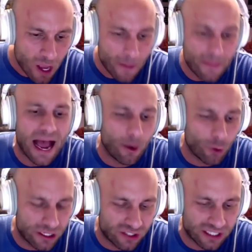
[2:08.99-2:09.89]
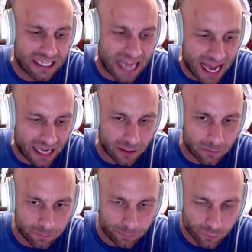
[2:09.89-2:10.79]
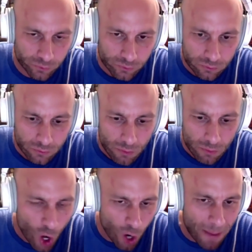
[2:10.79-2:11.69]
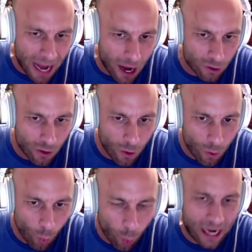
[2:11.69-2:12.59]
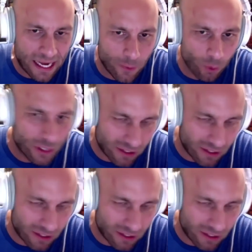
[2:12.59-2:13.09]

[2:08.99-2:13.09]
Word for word: Now it is again about winning the.